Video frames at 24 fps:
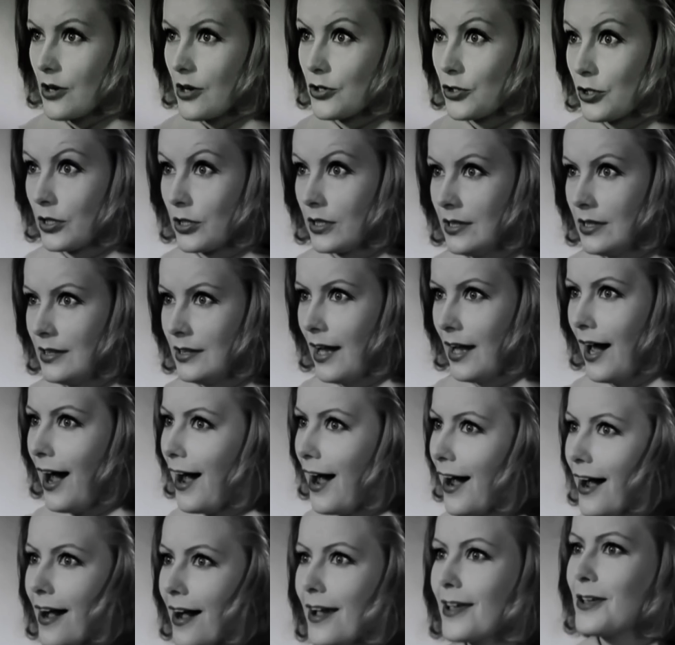she had a
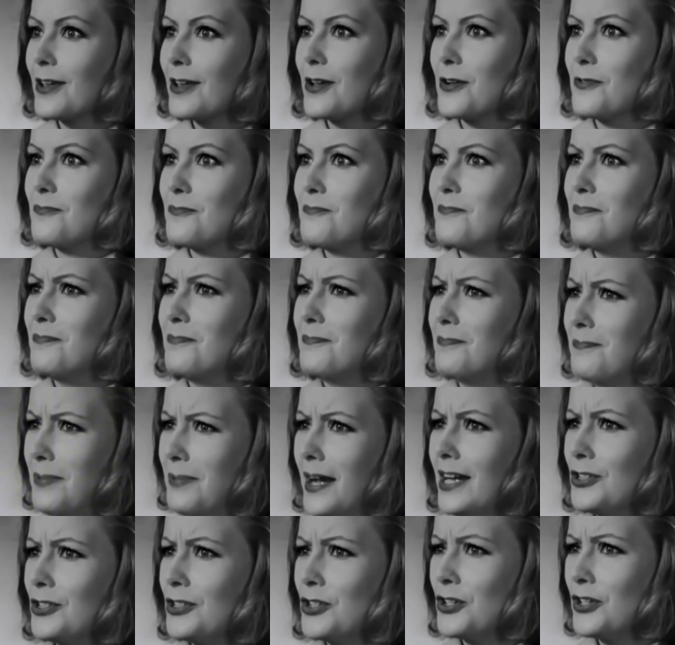romantic relationship
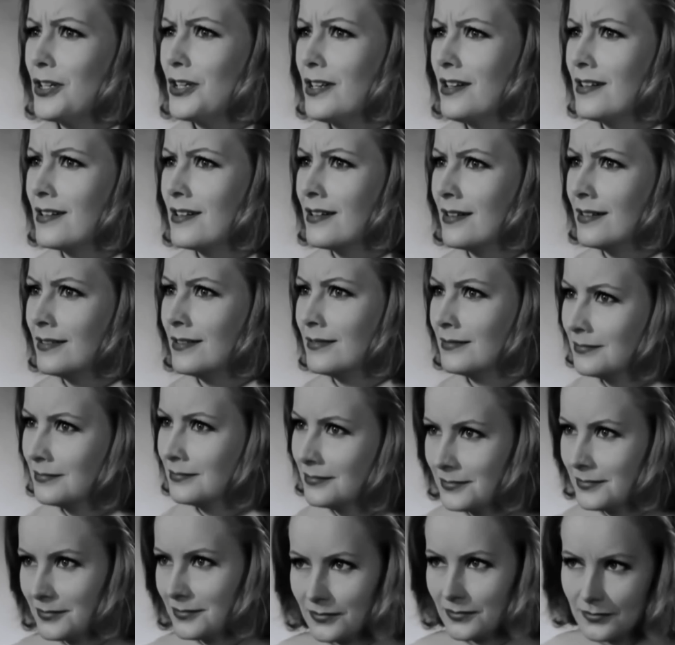with writer and
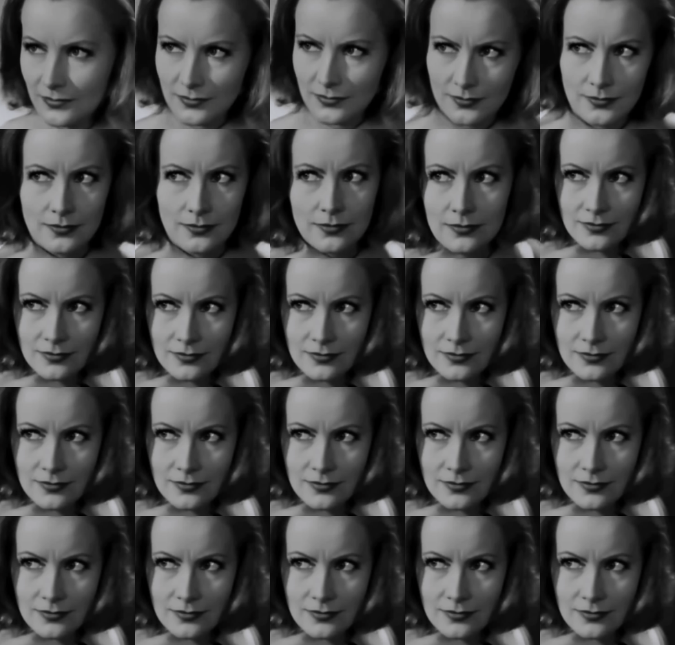actress Salka